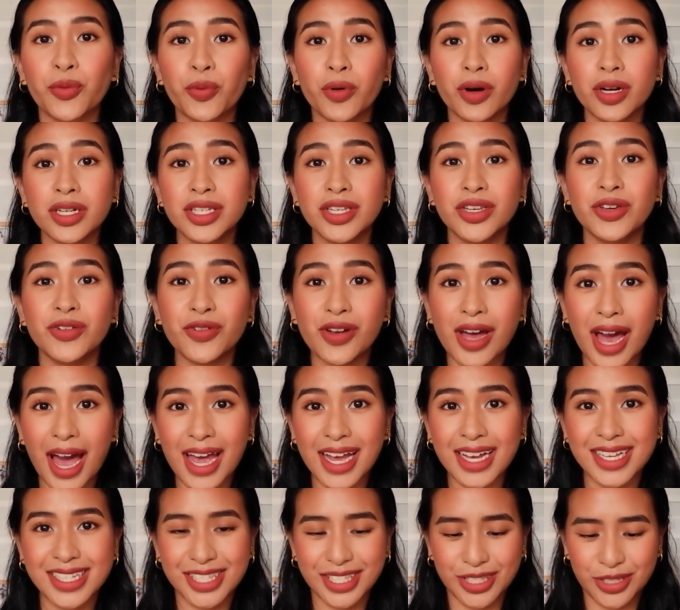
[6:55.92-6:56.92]
what you
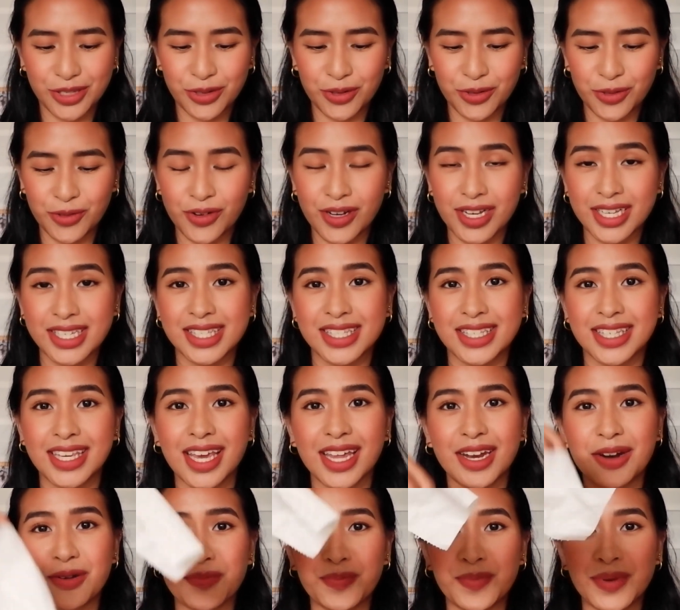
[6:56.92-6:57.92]
guys do is
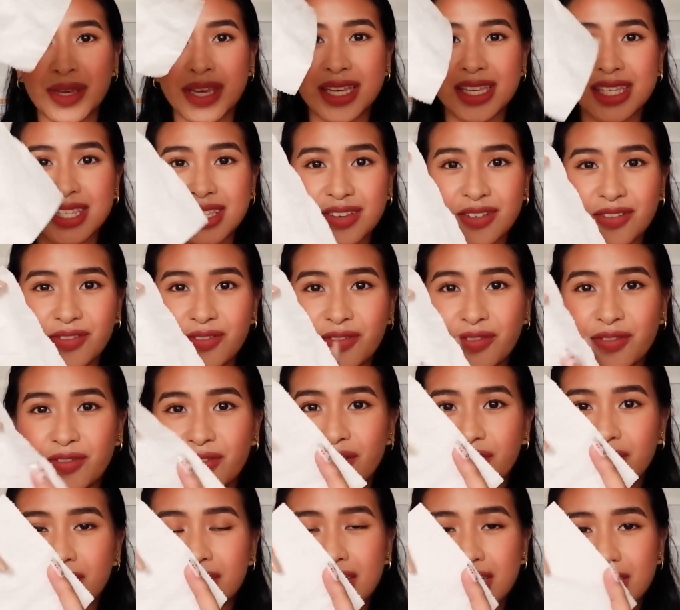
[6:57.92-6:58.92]
get a piece of
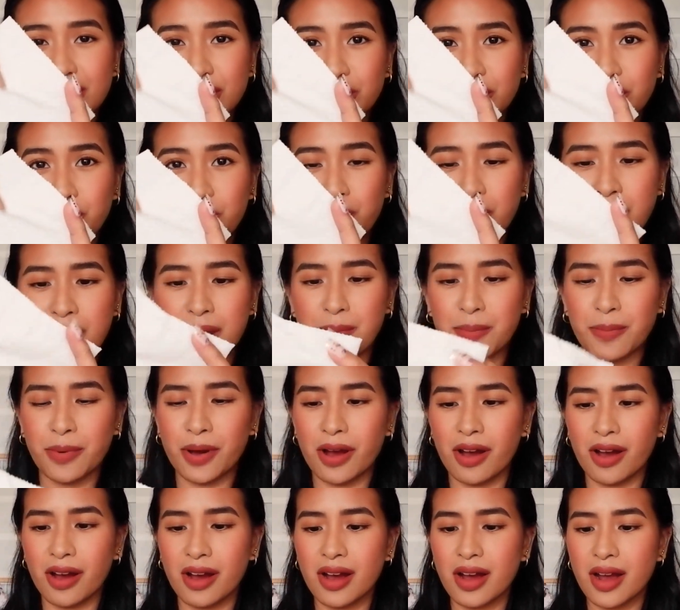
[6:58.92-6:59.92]
tissue
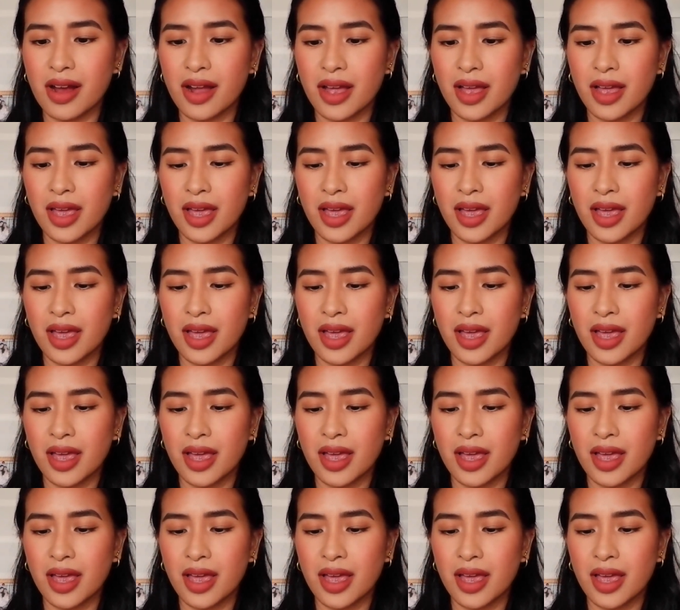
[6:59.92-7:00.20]
paper